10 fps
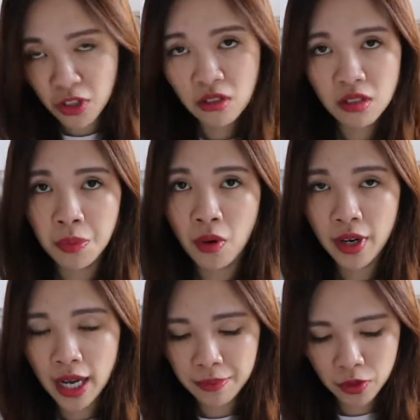just going to pour
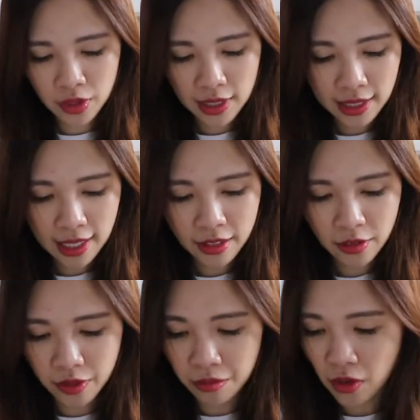it up to the line
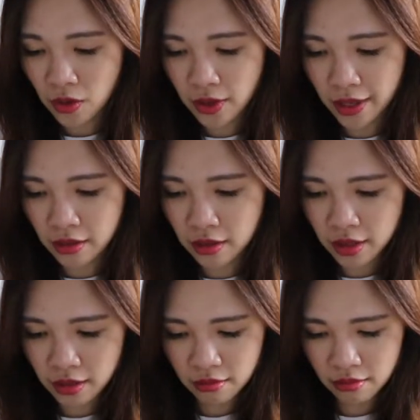of the mold, and
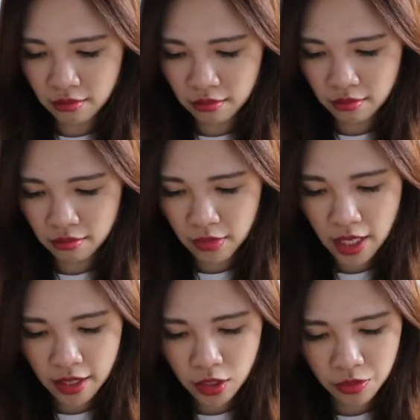yeah,
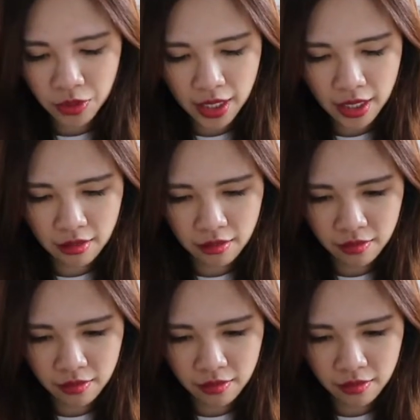that should be it.